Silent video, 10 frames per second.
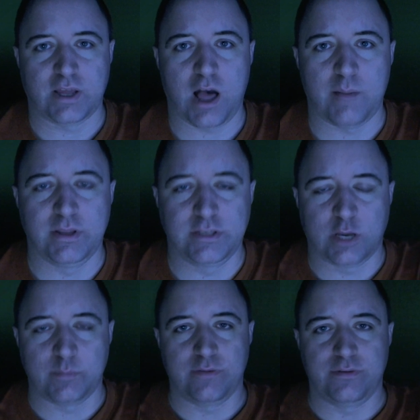comment and
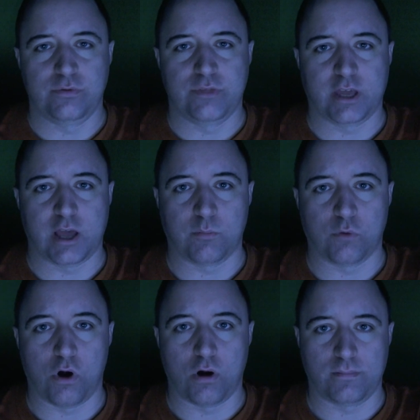tell me if you think I'm
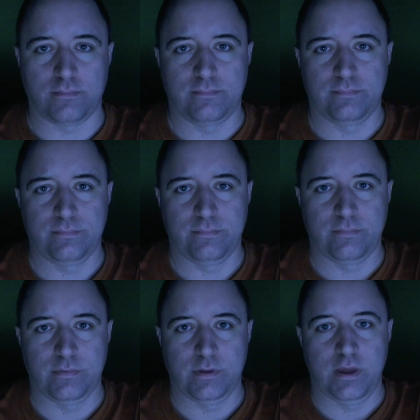wrong.
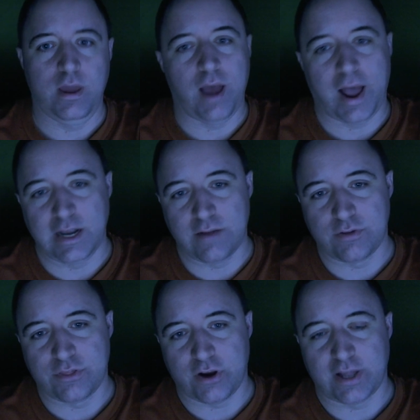I never
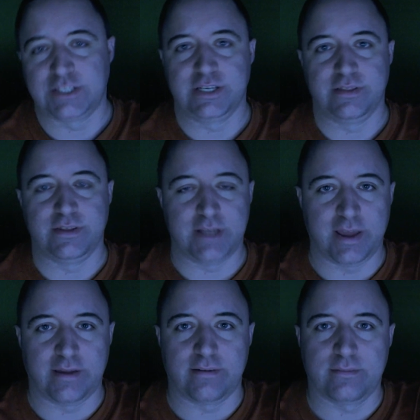thought I'd see the
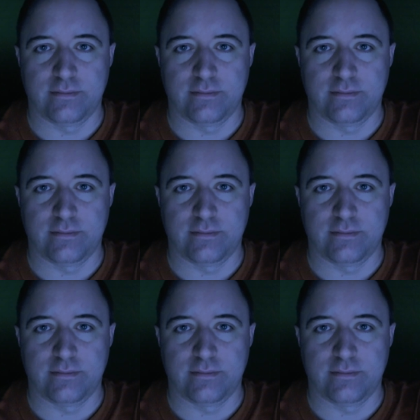day.